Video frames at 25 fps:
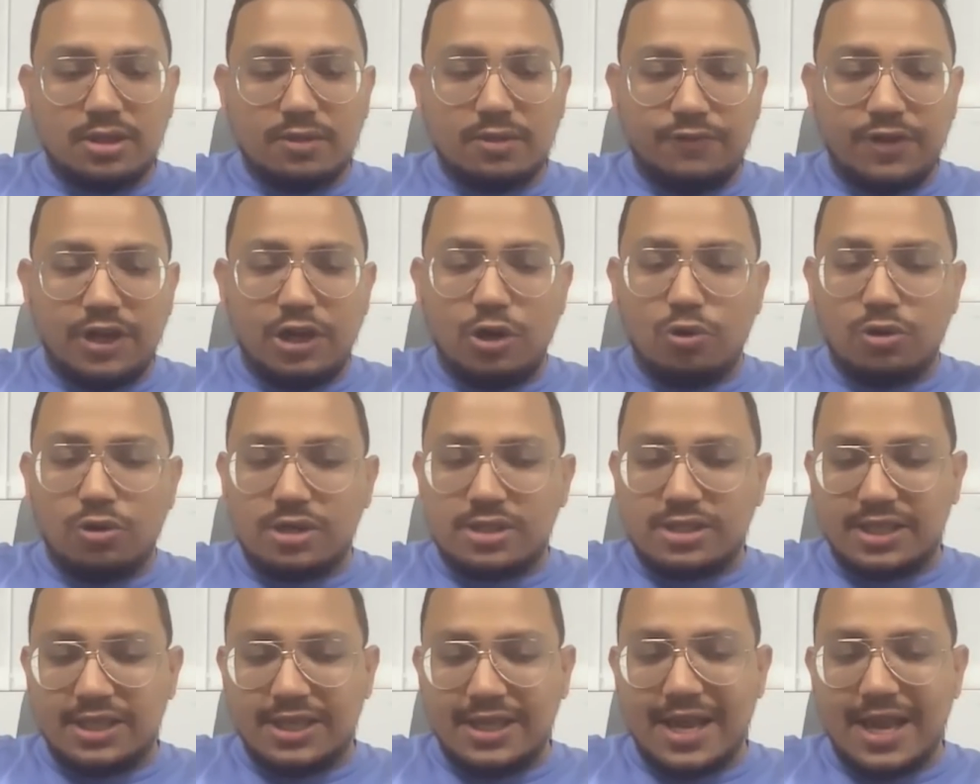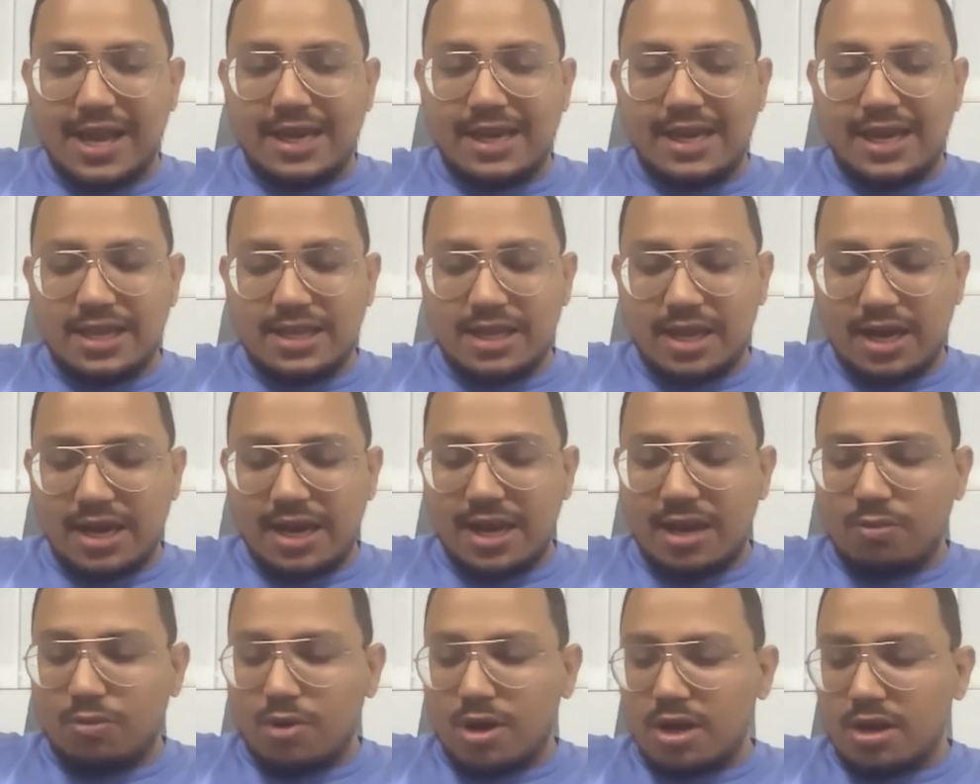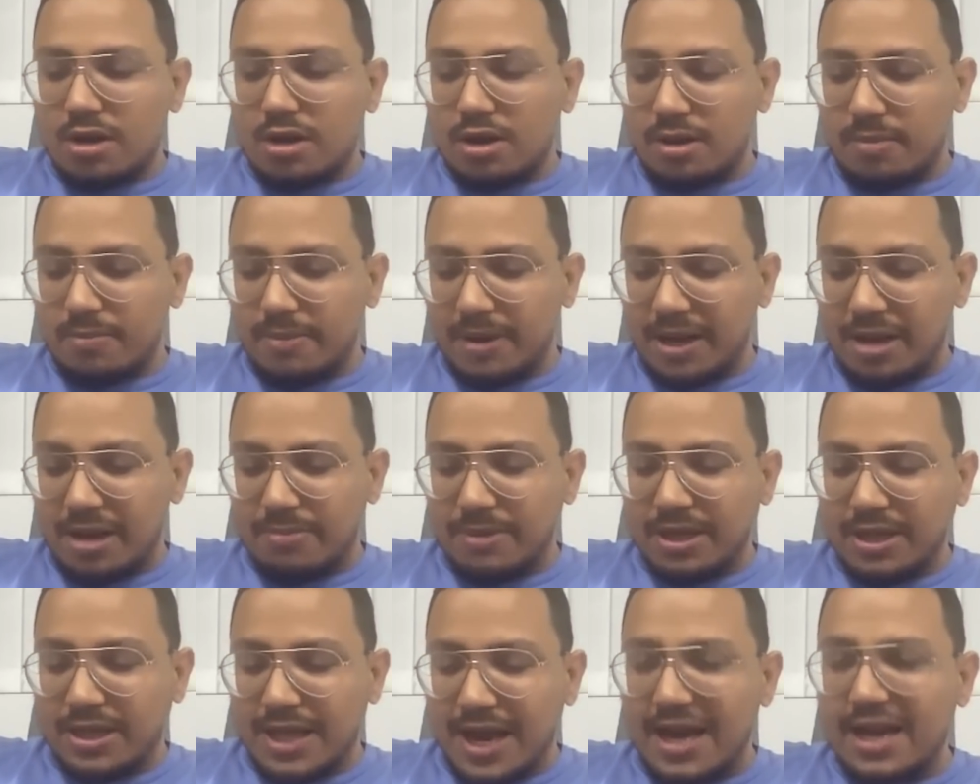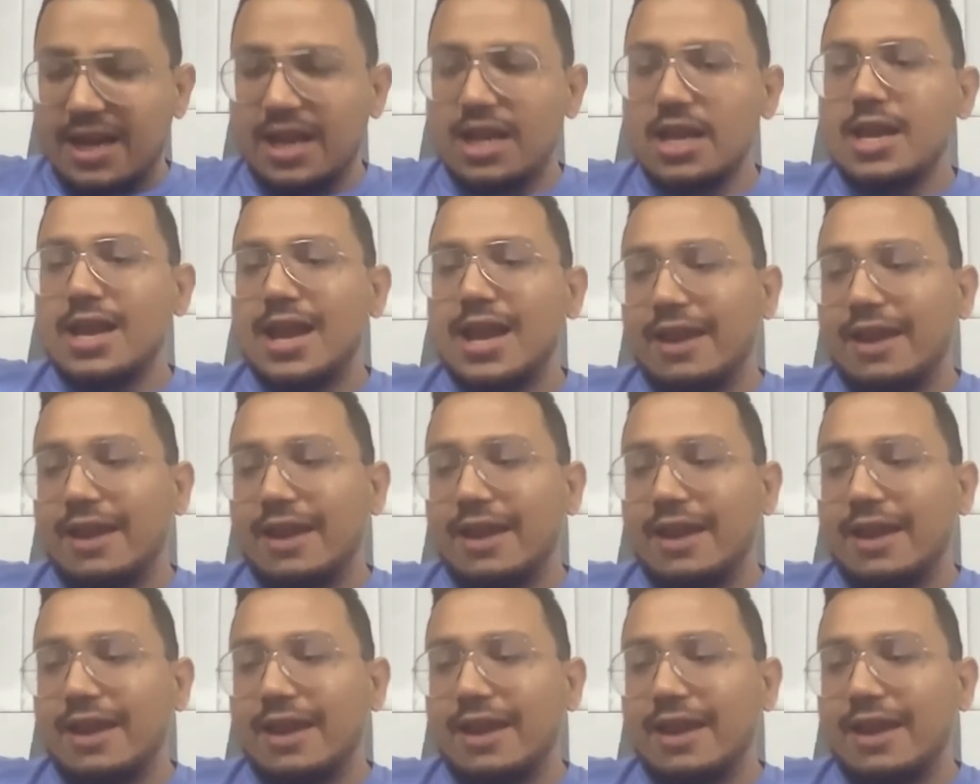we don't see any other layer one becoming that.